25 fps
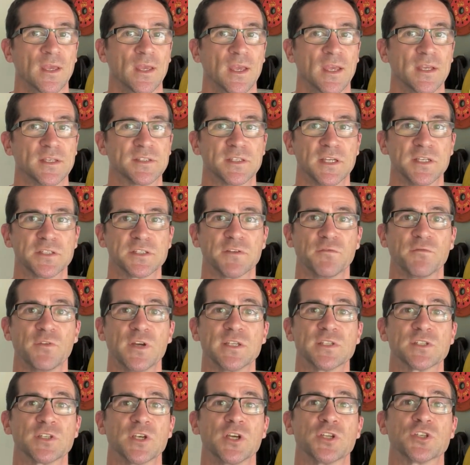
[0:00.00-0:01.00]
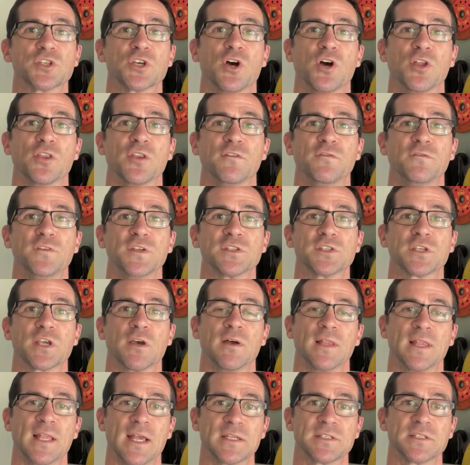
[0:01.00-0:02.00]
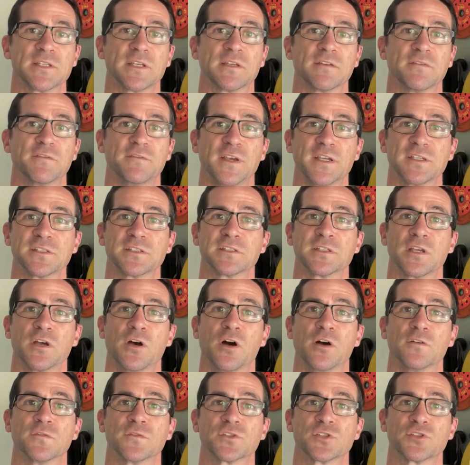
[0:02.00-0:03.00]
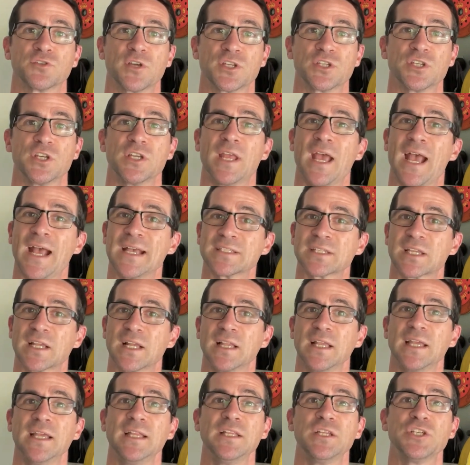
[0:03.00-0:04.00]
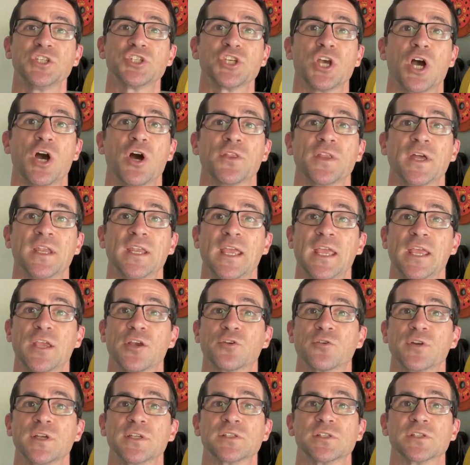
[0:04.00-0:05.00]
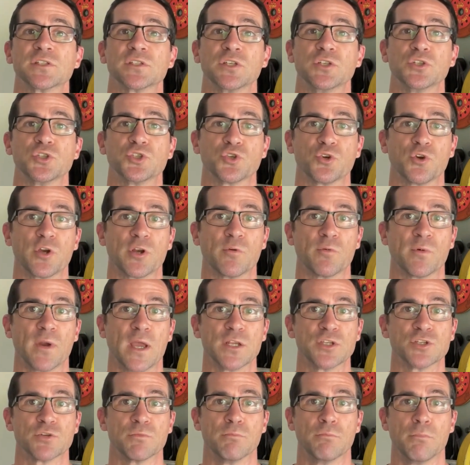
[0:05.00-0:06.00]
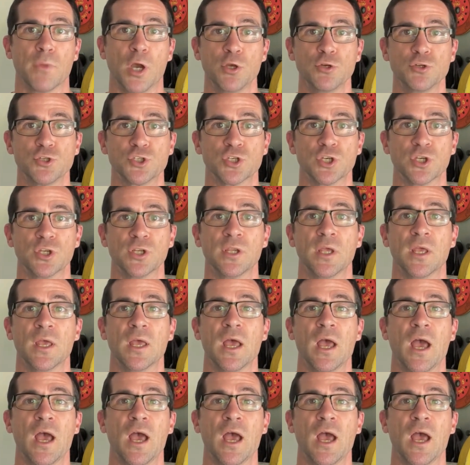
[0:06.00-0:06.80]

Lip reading: Extensive research on the viscoelastic effects of stretching has clearly shown that increases in joint range of motion